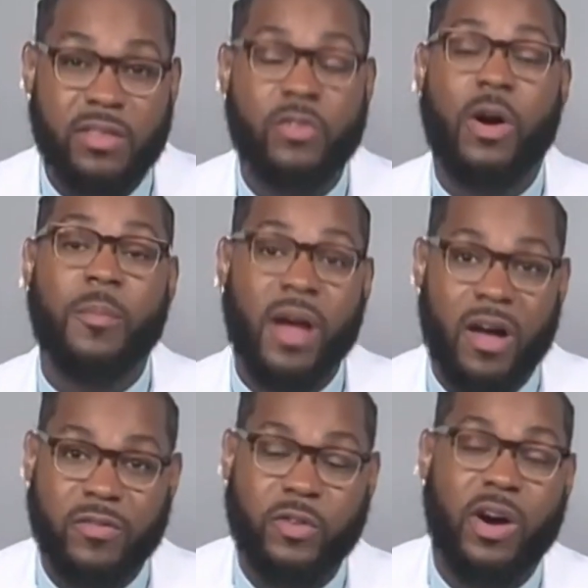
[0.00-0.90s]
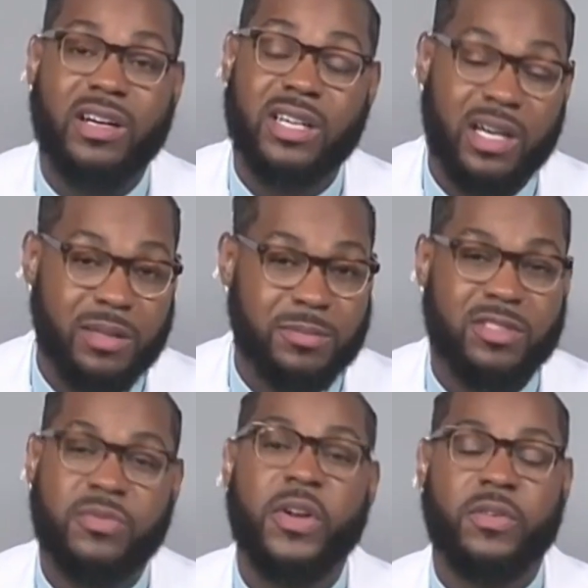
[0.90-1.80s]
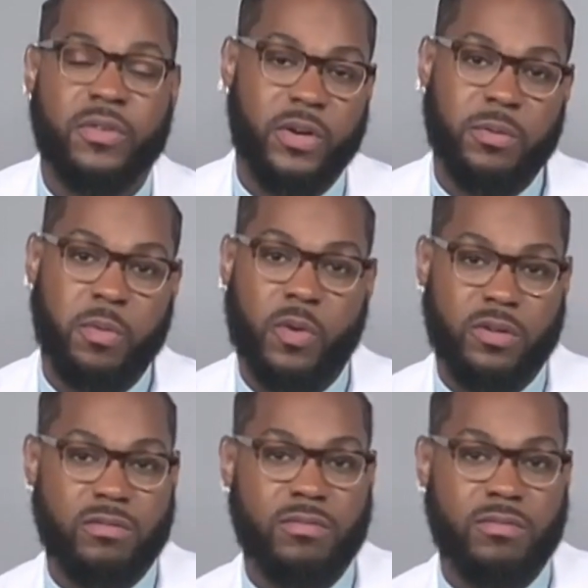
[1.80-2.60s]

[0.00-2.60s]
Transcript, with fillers: to our mouth to our gums. It's very, very important.